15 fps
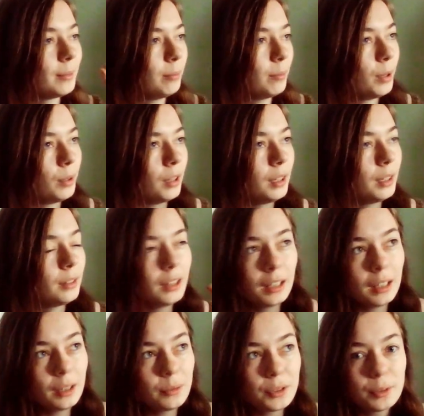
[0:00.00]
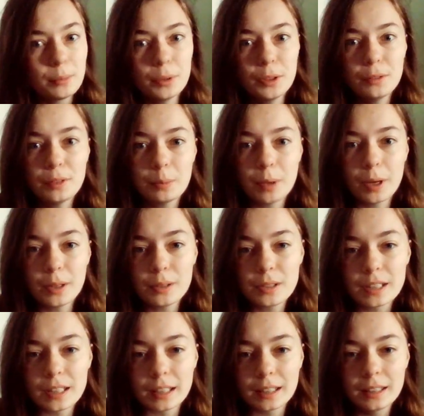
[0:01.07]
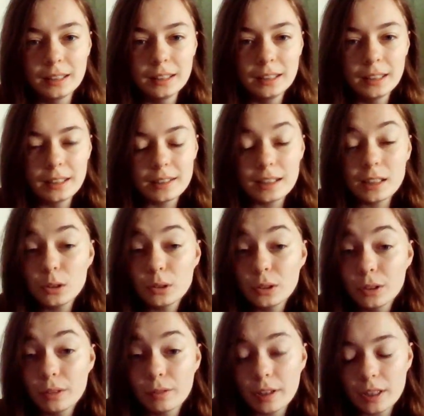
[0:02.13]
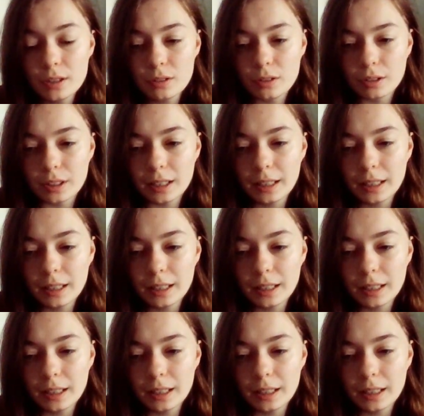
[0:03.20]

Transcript: I think it was a movie poster. It said Lord of the Rings on